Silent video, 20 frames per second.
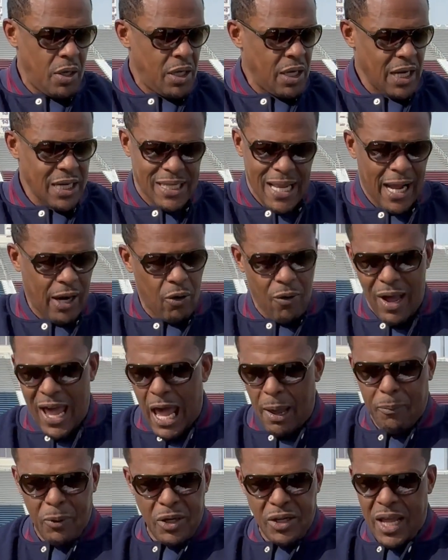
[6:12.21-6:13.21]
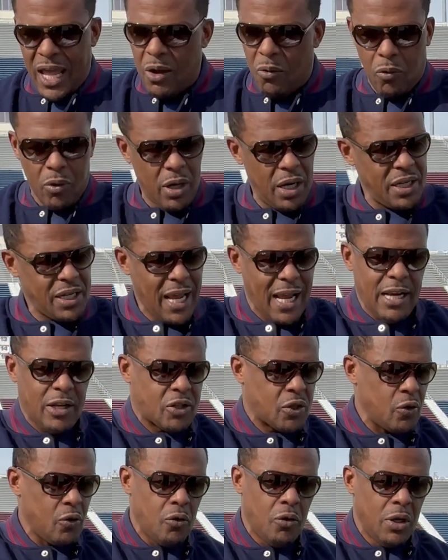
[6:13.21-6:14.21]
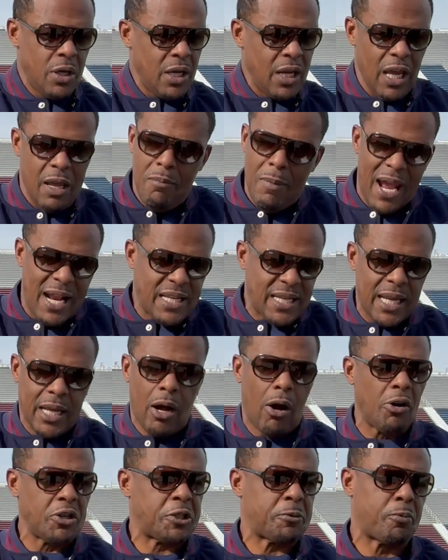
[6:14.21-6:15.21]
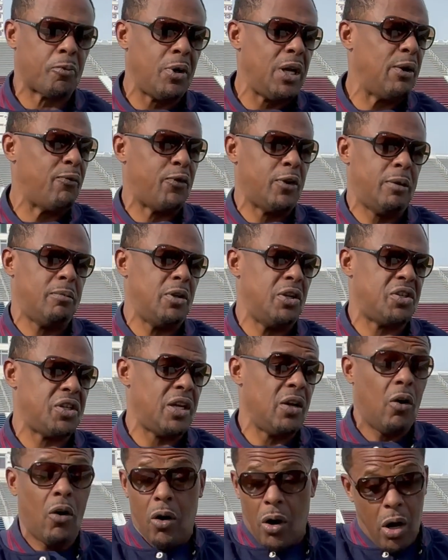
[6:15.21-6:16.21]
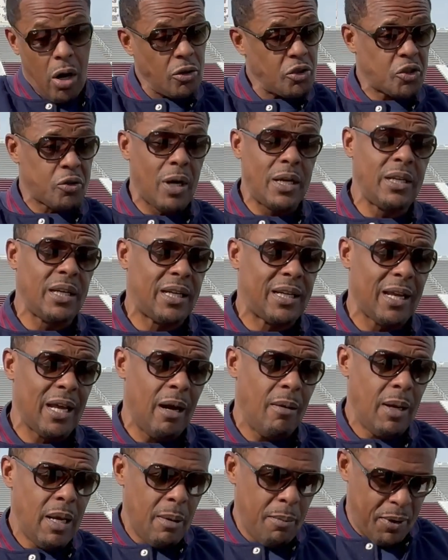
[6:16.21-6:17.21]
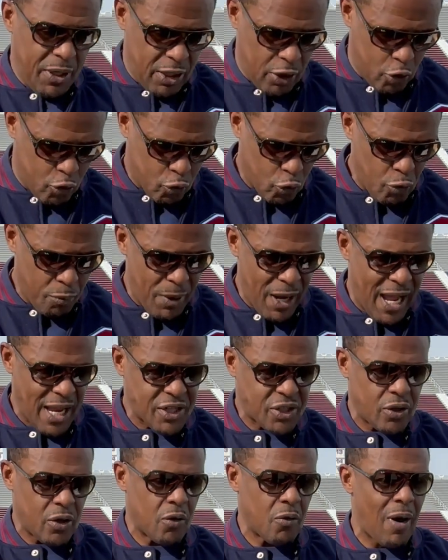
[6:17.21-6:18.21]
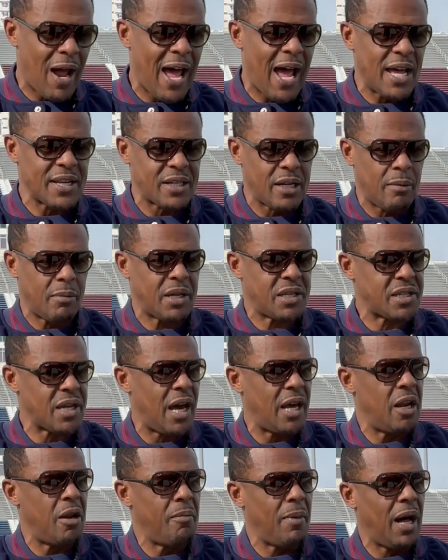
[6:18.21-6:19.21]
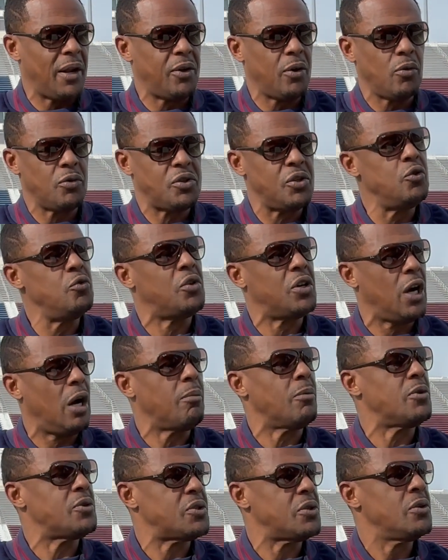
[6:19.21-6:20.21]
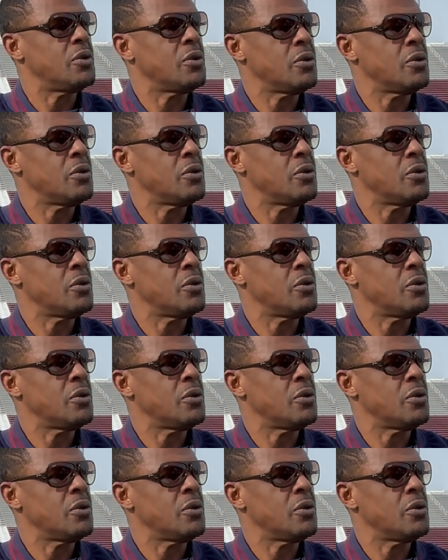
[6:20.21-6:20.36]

It's not going to happen day 1, day 2. It may take all spring for them to gel or all training camp, but a group has to arise, and I'm excited about those newcomers.